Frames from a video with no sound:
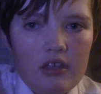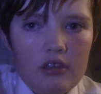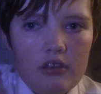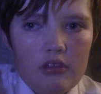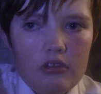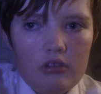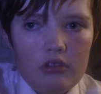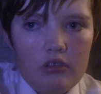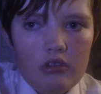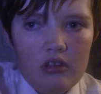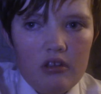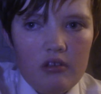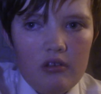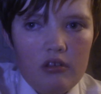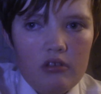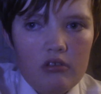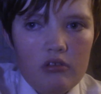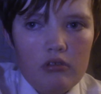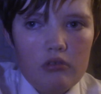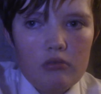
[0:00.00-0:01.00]

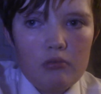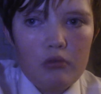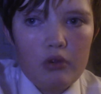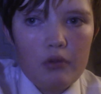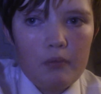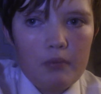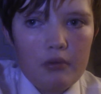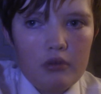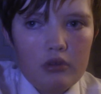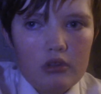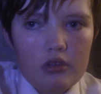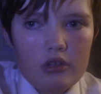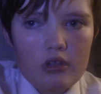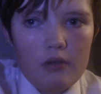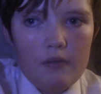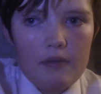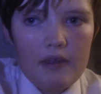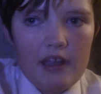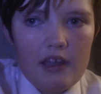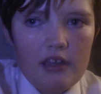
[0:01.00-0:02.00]
there's more boats
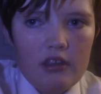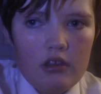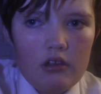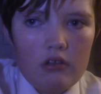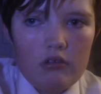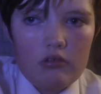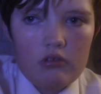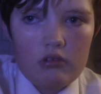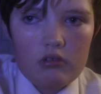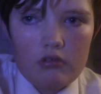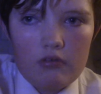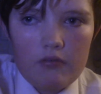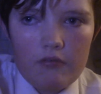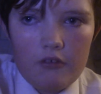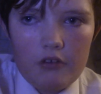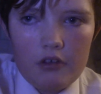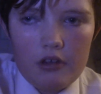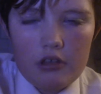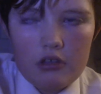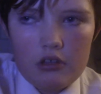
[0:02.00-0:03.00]
coming in that are just
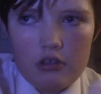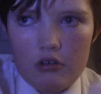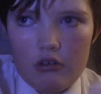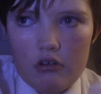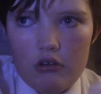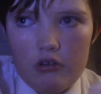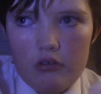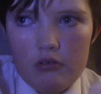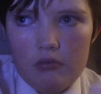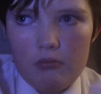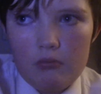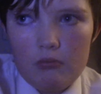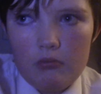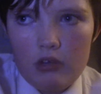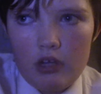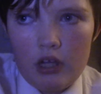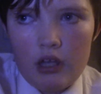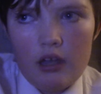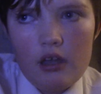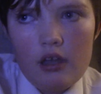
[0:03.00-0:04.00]
freight that aren't
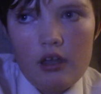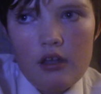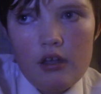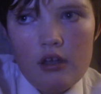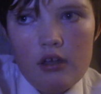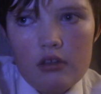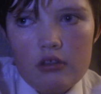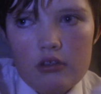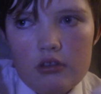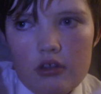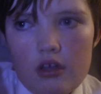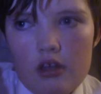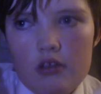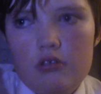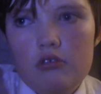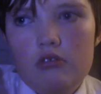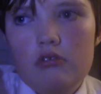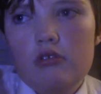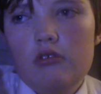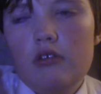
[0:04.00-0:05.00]
like
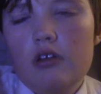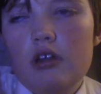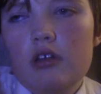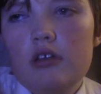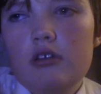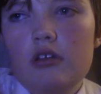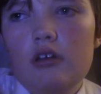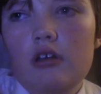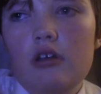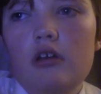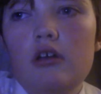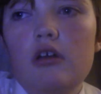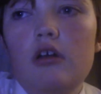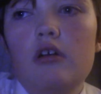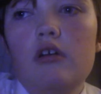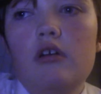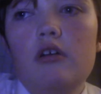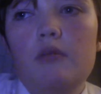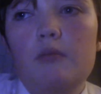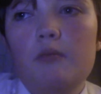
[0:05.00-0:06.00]
scheduled or anything.
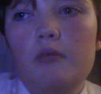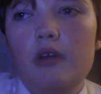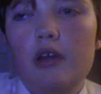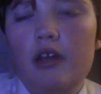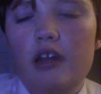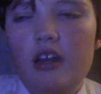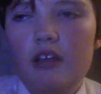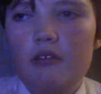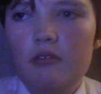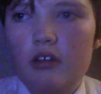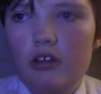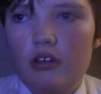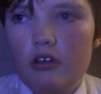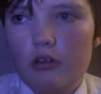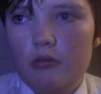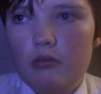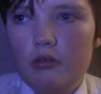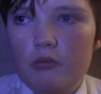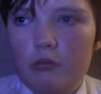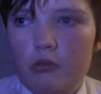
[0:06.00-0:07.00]
But anyway,
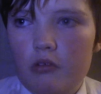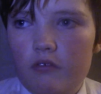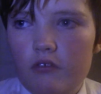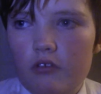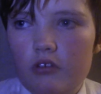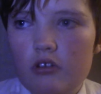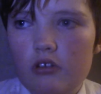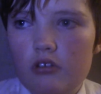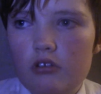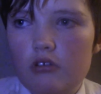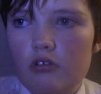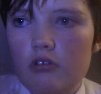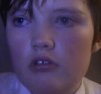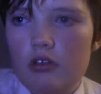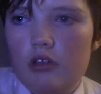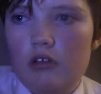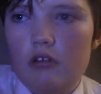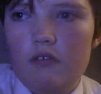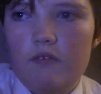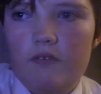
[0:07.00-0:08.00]
now we will focus on
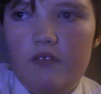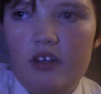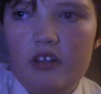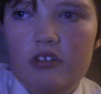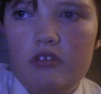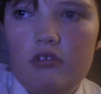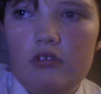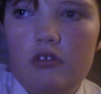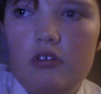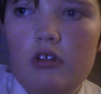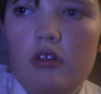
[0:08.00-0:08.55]
the old vessels.